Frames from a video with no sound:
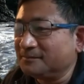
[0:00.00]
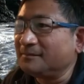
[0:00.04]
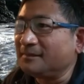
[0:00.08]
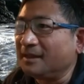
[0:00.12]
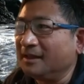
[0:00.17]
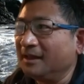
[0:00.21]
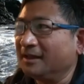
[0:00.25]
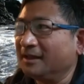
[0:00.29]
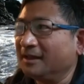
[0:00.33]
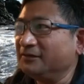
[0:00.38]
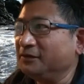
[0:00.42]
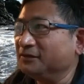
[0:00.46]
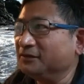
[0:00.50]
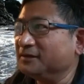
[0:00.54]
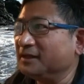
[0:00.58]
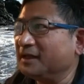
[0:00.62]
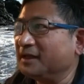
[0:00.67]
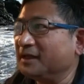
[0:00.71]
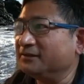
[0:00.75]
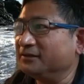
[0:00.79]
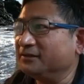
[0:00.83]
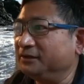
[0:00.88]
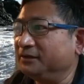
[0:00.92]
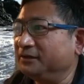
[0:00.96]
as you
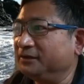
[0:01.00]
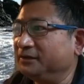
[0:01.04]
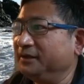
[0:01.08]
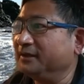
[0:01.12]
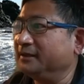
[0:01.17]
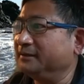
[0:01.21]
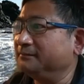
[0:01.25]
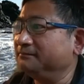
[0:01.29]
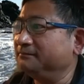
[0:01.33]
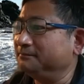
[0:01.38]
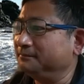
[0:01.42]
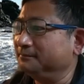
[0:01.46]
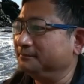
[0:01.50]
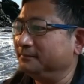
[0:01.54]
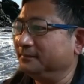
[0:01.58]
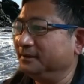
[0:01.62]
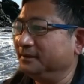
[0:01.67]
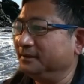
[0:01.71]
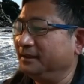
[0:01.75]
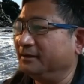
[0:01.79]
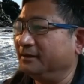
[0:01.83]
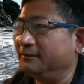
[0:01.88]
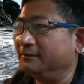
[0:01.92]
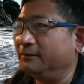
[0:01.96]
said, so you need a,
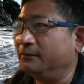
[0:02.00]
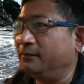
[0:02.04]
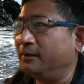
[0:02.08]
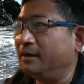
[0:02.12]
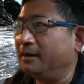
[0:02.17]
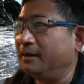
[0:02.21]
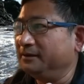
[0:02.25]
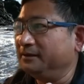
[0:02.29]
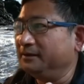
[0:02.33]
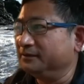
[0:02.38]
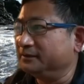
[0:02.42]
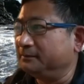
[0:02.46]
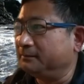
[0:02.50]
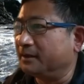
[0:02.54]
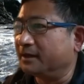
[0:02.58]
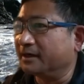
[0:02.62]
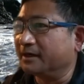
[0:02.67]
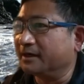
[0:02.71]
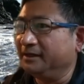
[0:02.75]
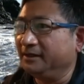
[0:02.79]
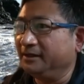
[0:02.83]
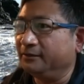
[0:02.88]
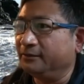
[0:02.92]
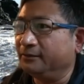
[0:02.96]
one is
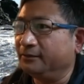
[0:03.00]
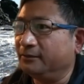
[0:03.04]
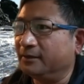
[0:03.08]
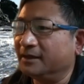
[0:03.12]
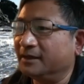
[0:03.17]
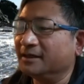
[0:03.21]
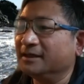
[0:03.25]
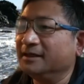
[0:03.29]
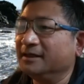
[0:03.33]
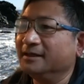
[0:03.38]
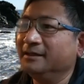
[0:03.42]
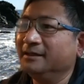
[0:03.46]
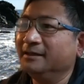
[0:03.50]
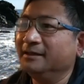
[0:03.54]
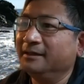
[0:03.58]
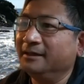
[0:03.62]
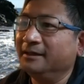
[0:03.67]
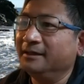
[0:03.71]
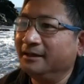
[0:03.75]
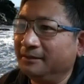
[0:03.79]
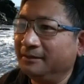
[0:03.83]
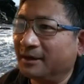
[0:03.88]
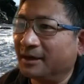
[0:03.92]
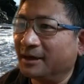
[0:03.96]
marketing your work,
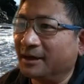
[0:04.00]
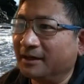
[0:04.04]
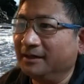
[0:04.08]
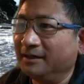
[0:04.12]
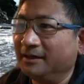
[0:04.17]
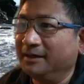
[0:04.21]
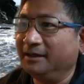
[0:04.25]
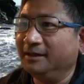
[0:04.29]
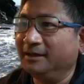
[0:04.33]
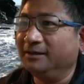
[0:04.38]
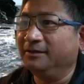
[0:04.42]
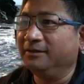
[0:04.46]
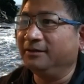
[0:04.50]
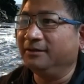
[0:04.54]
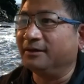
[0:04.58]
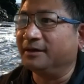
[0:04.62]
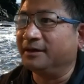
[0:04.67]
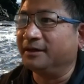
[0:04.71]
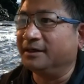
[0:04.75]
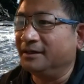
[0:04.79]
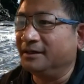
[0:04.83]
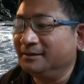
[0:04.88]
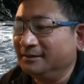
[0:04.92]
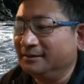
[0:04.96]
marketing
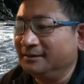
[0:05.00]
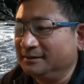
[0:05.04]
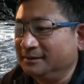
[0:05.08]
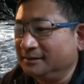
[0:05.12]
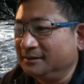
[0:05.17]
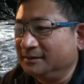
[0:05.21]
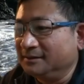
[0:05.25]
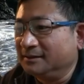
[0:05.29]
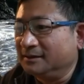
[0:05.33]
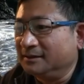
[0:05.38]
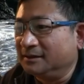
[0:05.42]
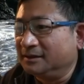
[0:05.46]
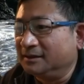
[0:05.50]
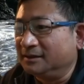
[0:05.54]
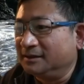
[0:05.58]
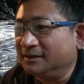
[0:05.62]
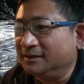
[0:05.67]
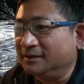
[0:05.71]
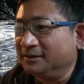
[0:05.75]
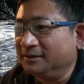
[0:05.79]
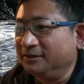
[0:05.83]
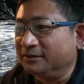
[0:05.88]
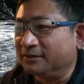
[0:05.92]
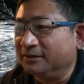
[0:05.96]

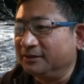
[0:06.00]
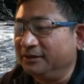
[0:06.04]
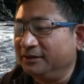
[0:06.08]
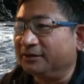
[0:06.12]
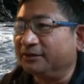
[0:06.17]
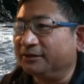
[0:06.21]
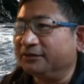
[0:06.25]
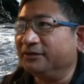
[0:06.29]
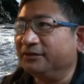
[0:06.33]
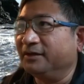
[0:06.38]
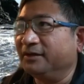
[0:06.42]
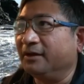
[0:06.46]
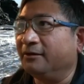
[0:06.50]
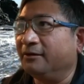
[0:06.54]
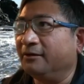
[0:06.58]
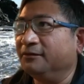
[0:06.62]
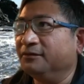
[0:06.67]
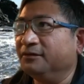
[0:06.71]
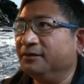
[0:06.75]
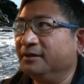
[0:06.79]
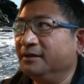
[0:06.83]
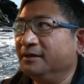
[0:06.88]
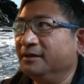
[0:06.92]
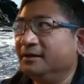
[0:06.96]

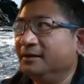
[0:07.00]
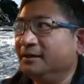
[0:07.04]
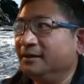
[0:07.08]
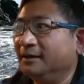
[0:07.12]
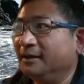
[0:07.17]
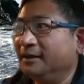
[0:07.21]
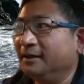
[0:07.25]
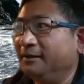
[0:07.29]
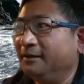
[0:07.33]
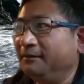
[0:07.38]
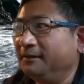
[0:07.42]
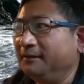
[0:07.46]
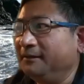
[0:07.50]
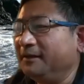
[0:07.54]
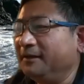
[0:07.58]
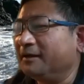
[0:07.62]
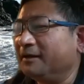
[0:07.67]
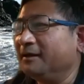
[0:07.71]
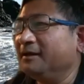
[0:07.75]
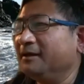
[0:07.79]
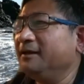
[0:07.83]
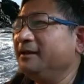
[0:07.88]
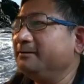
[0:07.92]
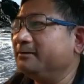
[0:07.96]
yourselves, not
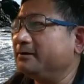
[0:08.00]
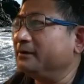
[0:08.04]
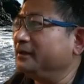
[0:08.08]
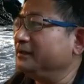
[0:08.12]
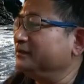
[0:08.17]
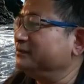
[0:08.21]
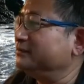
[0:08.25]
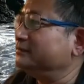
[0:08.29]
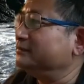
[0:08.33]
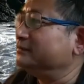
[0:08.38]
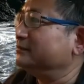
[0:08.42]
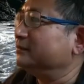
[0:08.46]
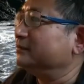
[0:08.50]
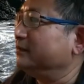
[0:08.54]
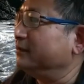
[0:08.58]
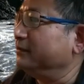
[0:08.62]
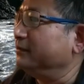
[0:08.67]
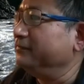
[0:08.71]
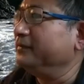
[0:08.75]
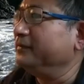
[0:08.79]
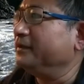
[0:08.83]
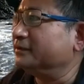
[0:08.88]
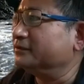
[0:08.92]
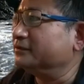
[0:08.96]
literally
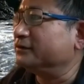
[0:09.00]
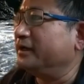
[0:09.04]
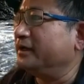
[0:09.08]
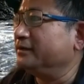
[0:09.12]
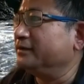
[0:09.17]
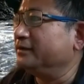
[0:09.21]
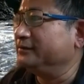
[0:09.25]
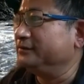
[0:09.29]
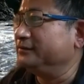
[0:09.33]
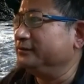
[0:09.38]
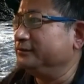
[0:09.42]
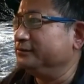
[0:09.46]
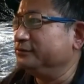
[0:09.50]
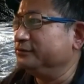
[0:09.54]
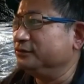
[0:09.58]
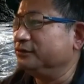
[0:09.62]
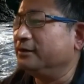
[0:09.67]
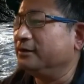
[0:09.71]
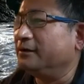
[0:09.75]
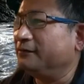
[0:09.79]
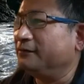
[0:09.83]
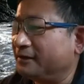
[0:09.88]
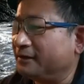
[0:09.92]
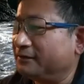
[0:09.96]
going there try to show
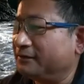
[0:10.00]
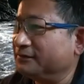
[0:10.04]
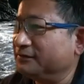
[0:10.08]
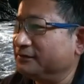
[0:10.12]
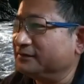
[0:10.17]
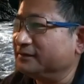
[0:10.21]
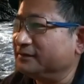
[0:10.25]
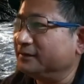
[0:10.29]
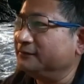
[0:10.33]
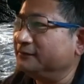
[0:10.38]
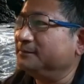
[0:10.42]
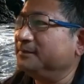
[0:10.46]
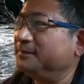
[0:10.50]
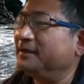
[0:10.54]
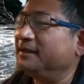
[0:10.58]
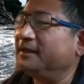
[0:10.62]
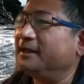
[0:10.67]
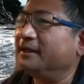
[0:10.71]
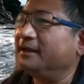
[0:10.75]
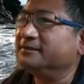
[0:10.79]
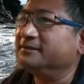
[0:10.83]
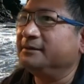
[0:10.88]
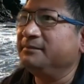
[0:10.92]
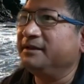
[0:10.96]
off our stuff,
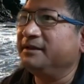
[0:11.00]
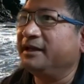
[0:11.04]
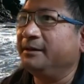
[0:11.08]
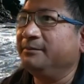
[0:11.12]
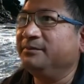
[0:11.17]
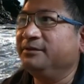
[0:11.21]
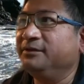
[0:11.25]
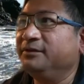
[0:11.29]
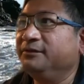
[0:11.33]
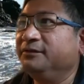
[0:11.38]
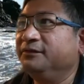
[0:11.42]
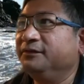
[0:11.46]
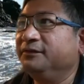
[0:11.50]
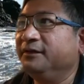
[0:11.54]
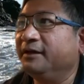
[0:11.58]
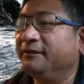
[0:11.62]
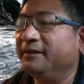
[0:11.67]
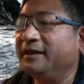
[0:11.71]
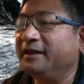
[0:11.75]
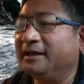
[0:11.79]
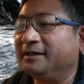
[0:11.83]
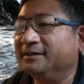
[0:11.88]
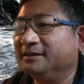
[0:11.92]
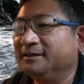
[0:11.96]
but sometimes you felt
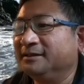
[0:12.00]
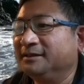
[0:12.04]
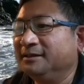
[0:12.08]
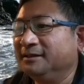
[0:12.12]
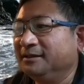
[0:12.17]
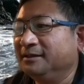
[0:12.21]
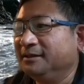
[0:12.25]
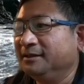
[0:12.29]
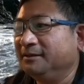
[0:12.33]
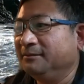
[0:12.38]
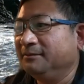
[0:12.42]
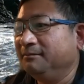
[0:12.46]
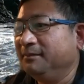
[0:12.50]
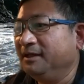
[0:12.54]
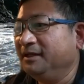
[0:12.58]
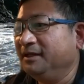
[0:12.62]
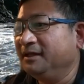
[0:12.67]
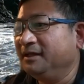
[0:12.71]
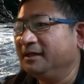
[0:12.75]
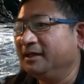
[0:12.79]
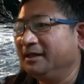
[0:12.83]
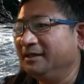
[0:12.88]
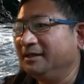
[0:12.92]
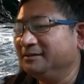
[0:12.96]
that many
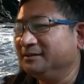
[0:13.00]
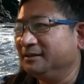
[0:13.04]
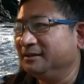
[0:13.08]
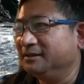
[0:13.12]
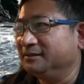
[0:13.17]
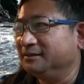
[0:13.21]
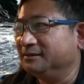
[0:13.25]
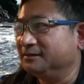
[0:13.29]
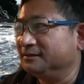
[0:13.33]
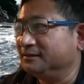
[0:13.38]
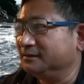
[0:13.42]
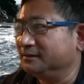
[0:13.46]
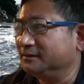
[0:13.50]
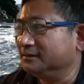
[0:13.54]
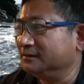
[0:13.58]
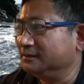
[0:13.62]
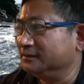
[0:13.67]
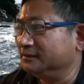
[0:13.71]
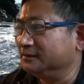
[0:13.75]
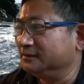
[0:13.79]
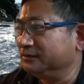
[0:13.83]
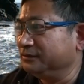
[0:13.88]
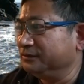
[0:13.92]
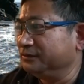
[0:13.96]
cases,
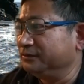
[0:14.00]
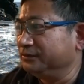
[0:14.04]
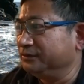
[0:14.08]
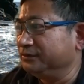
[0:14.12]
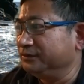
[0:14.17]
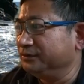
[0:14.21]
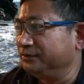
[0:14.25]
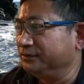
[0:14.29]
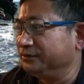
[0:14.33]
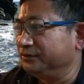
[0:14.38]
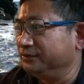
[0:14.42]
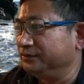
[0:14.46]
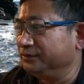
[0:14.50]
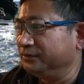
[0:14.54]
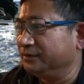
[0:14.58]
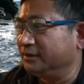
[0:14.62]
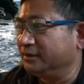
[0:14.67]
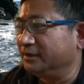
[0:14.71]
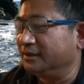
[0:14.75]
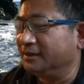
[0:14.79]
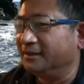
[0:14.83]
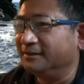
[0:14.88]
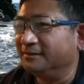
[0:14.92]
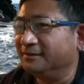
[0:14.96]

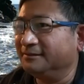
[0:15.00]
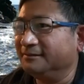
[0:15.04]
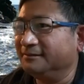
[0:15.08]
your